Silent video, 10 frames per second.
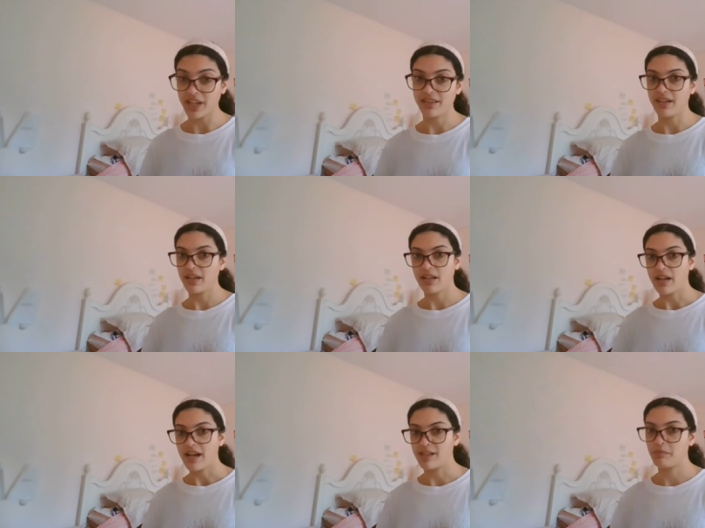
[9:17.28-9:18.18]
I think it
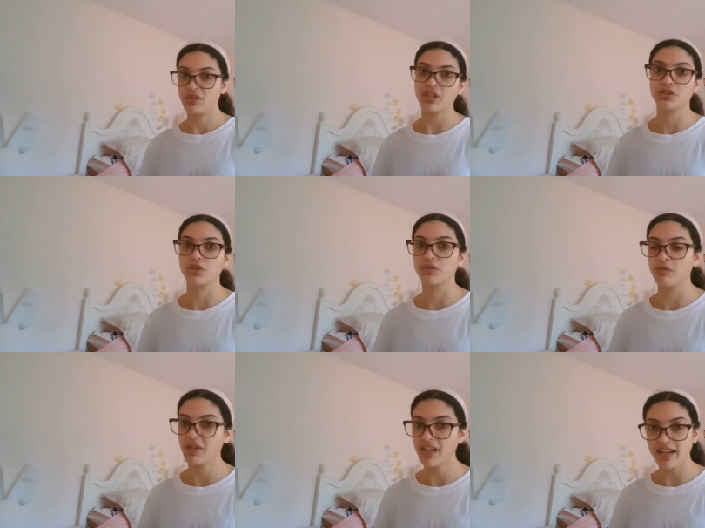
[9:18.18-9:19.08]
has potential
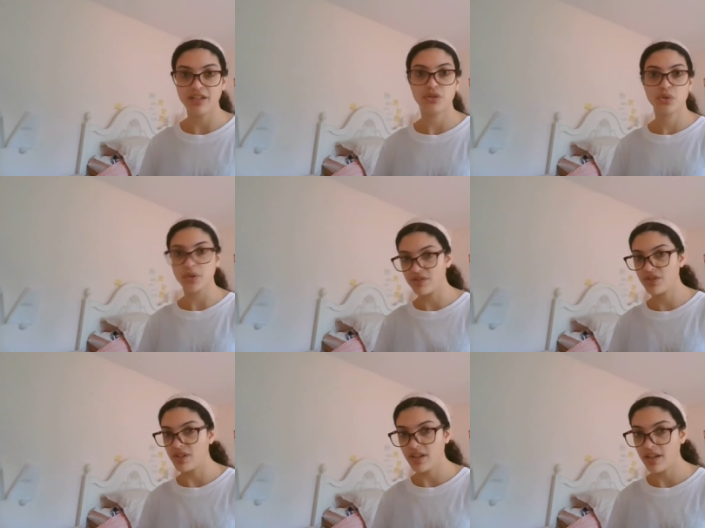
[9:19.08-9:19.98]
to be, I
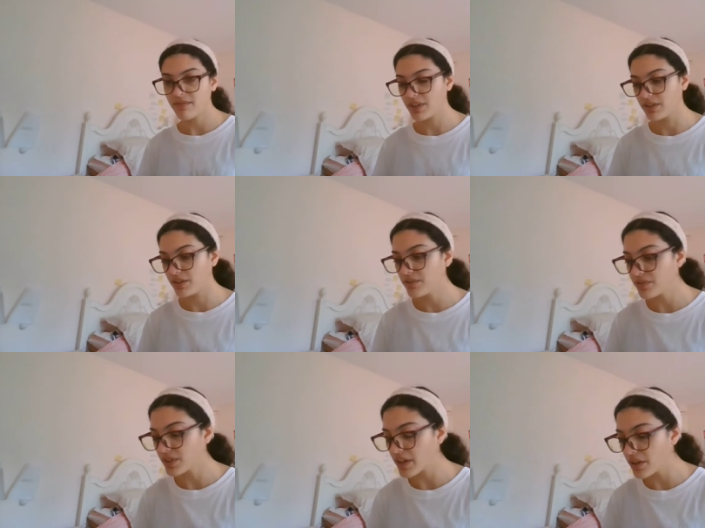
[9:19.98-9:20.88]
trust Denis
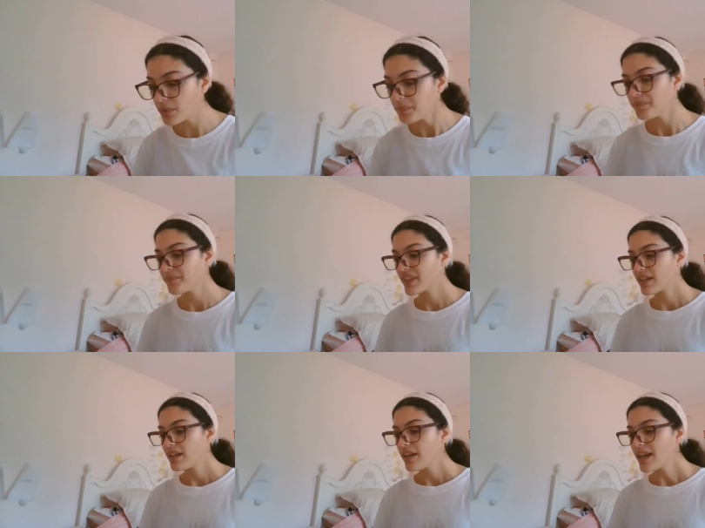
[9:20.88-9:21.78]
Villeneuve and co.
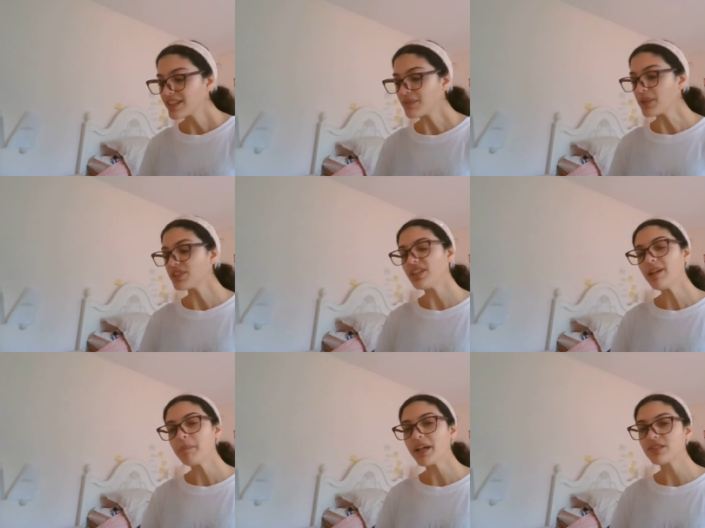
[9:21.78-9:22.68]
As far as
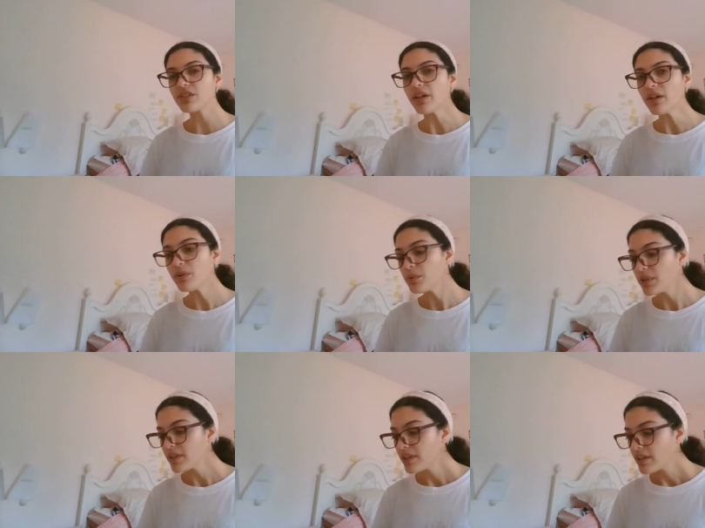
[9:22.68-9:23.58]
nitpicks go,
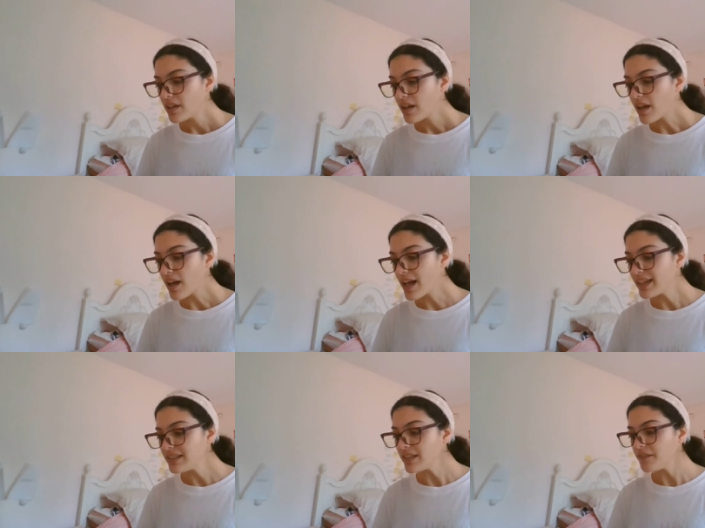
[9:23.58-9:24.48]

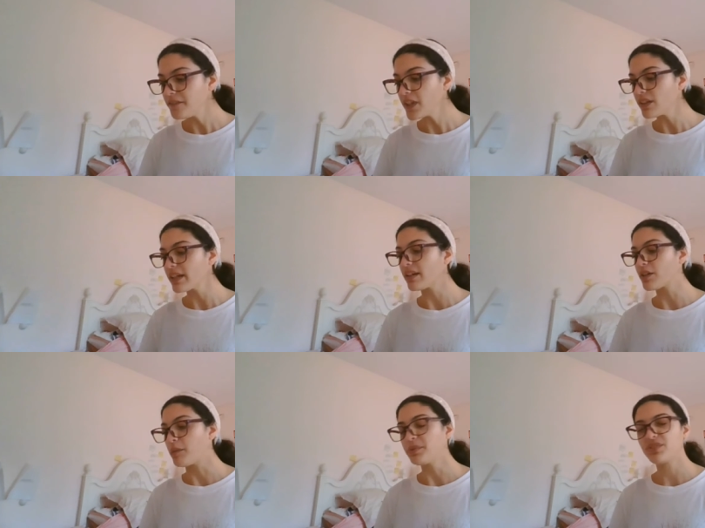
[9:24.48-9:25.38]
I did feel like a
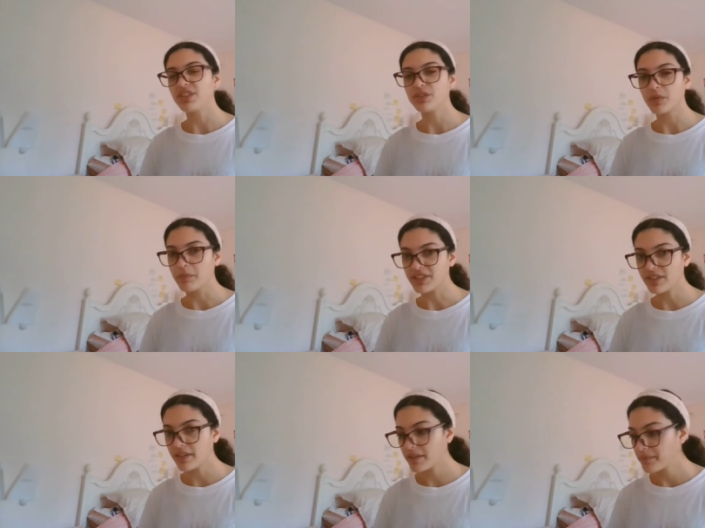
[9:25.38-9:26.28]
couple scenes were
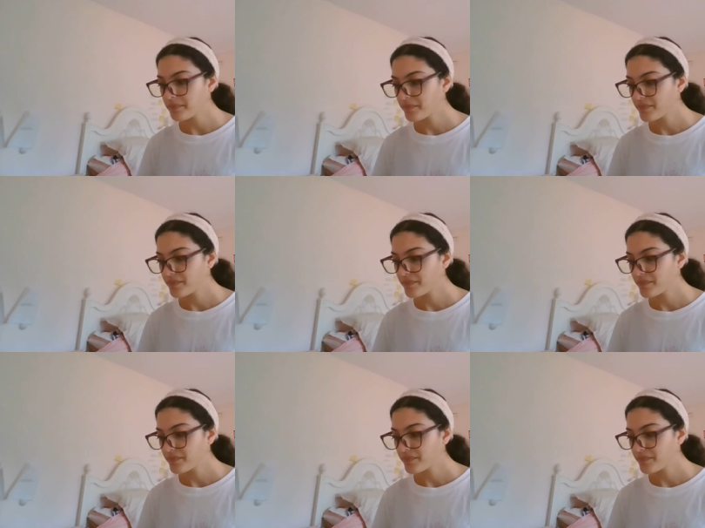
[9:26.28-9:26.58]
missing.